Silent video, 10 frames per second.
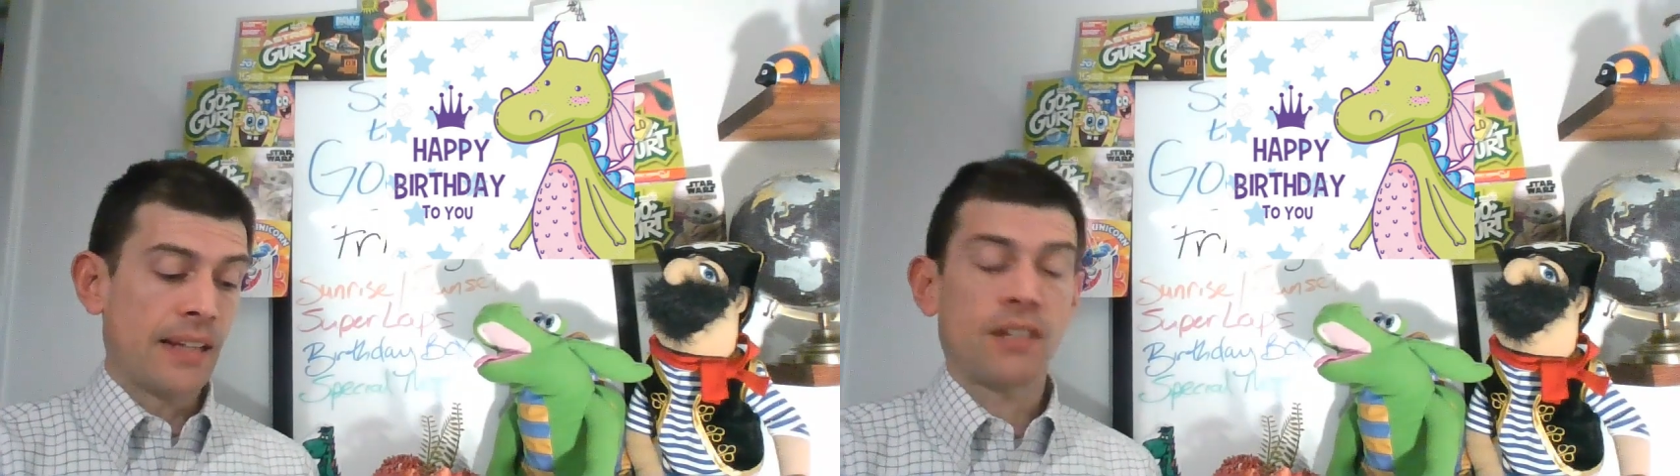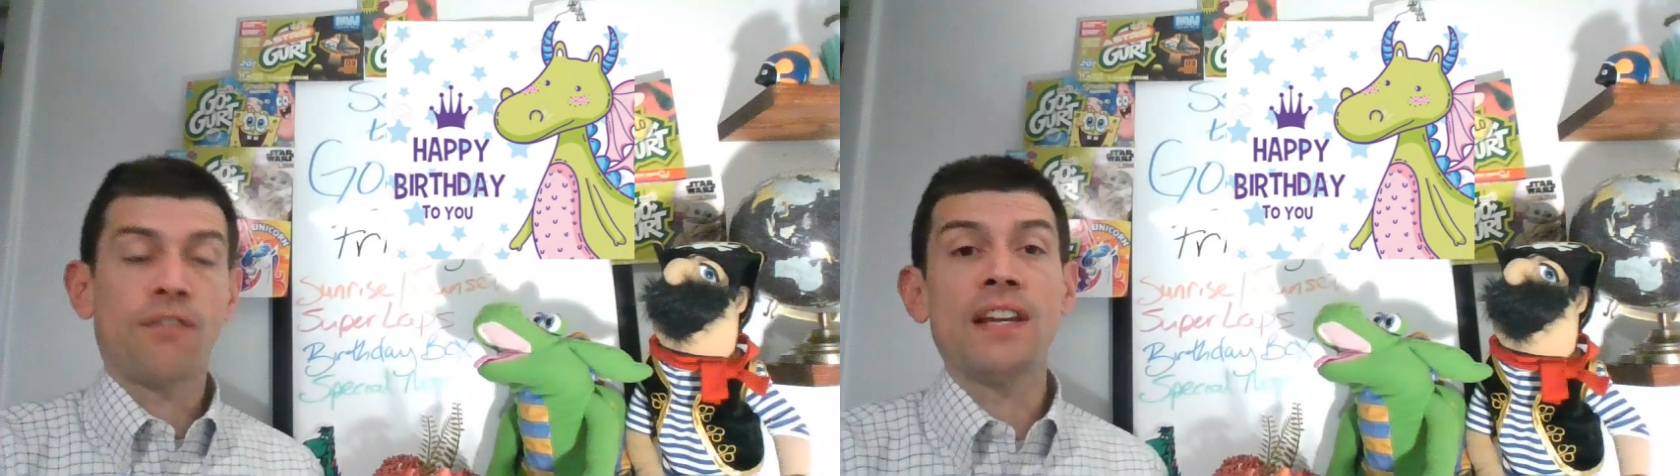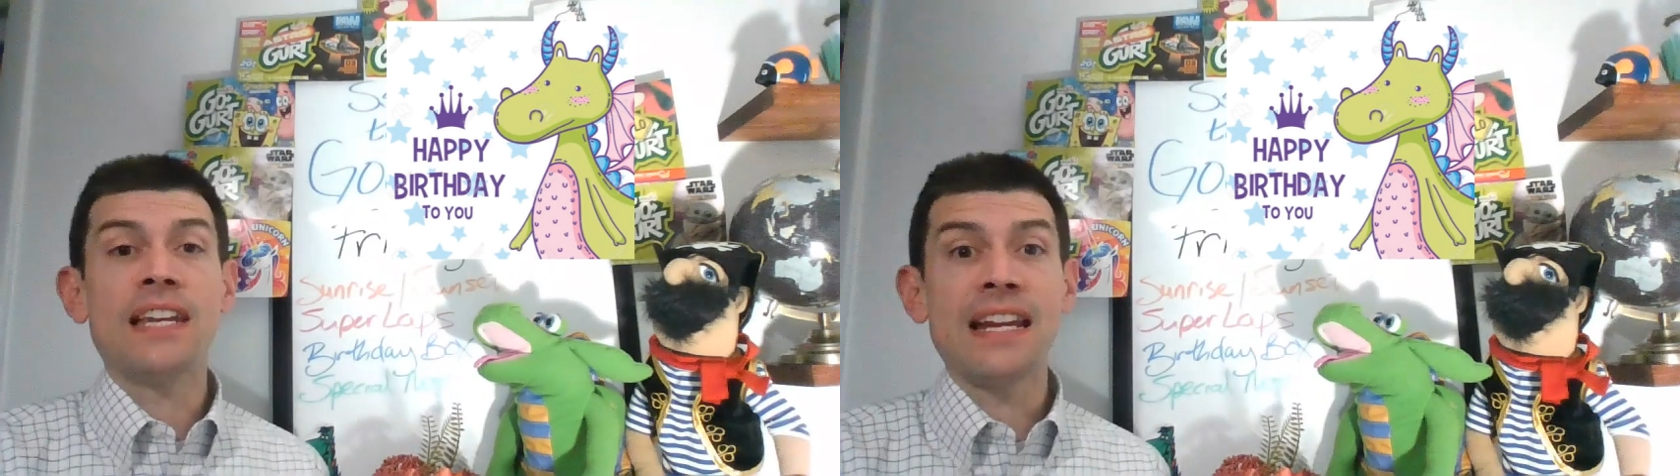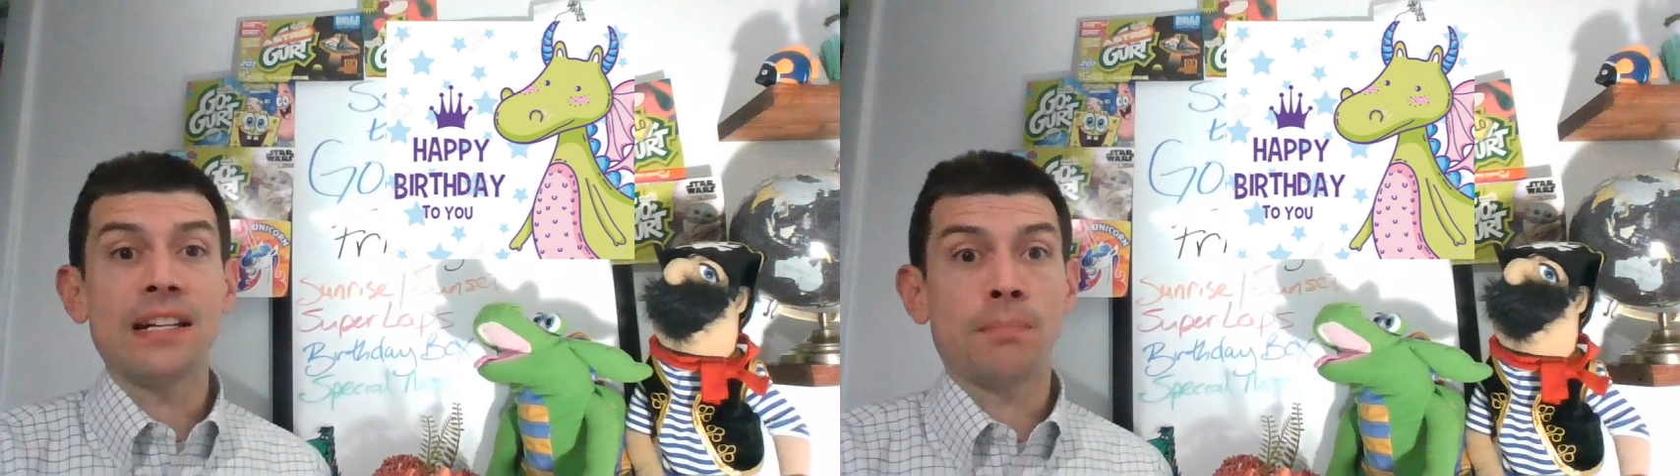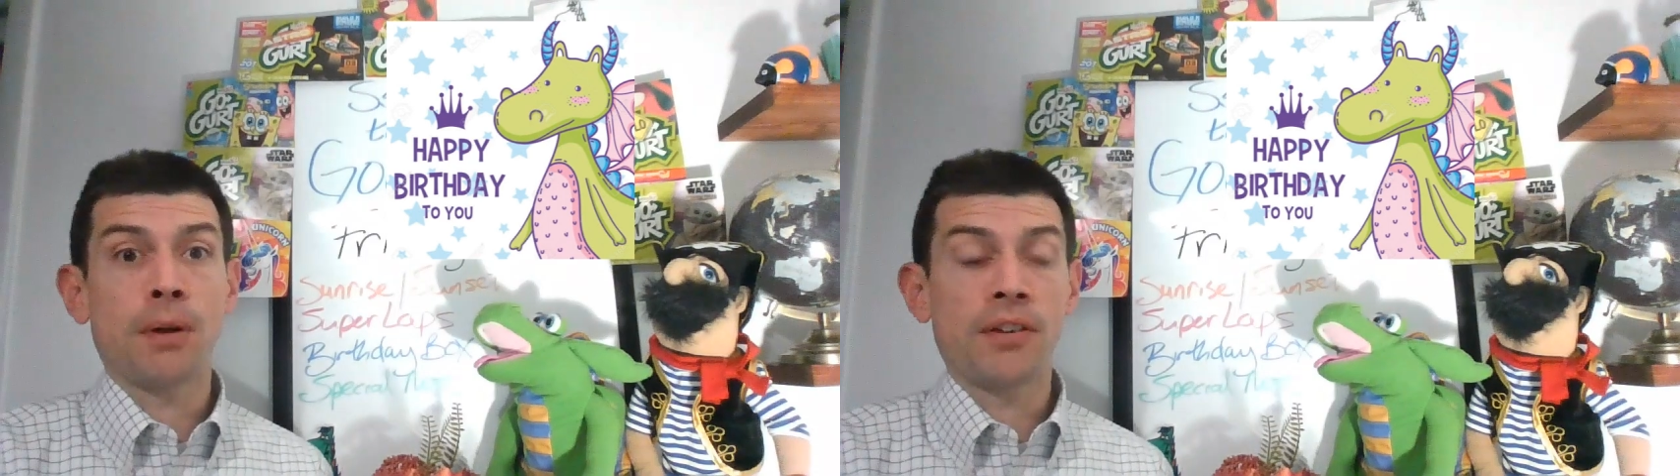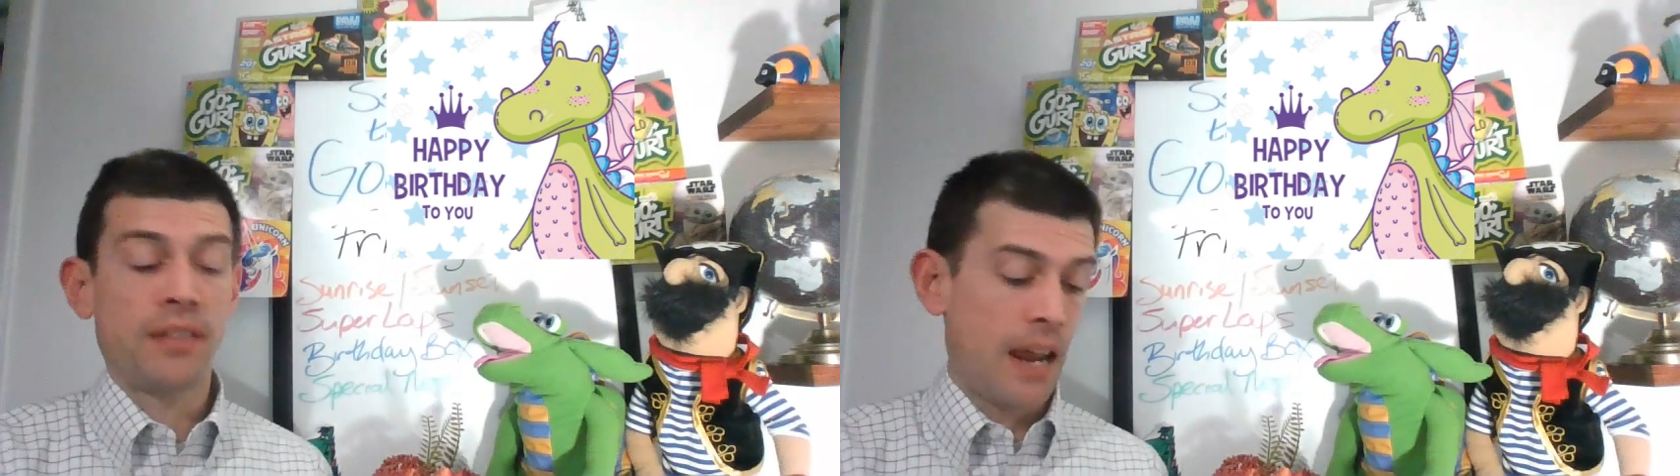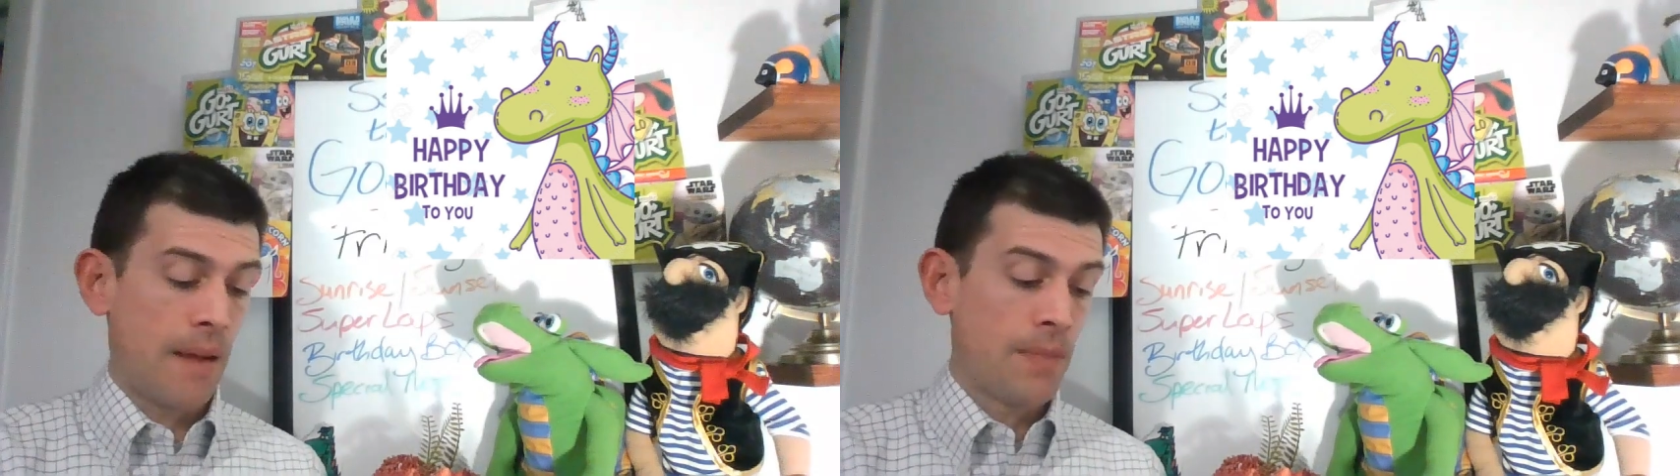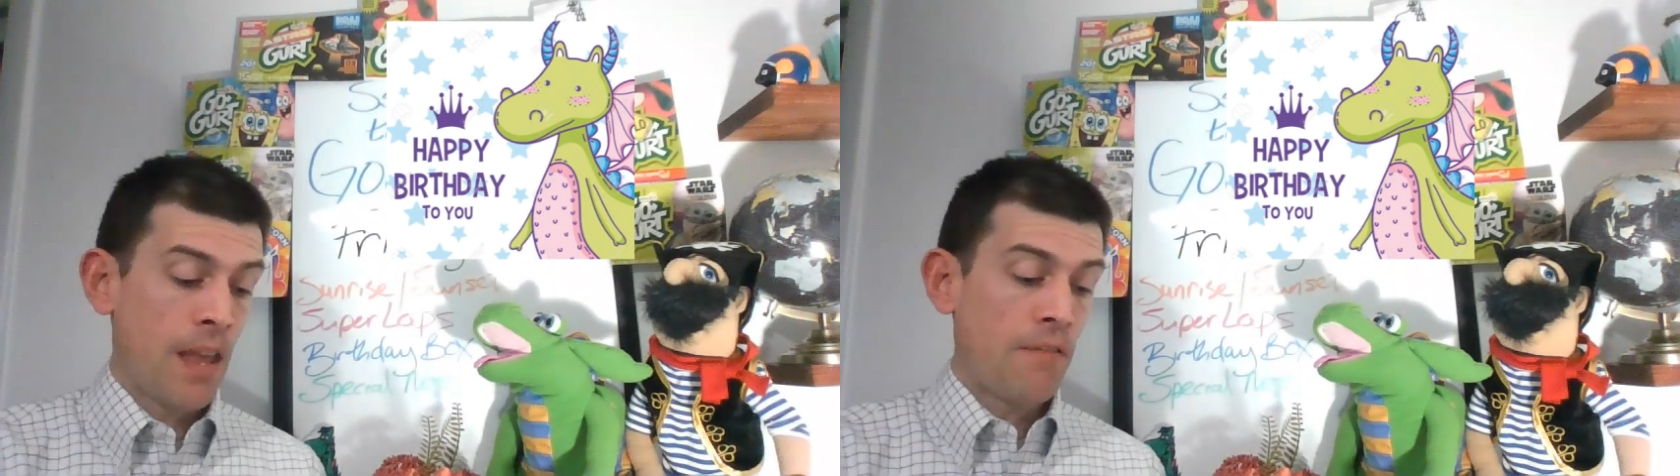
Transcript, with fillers: it's Fadi's birthday.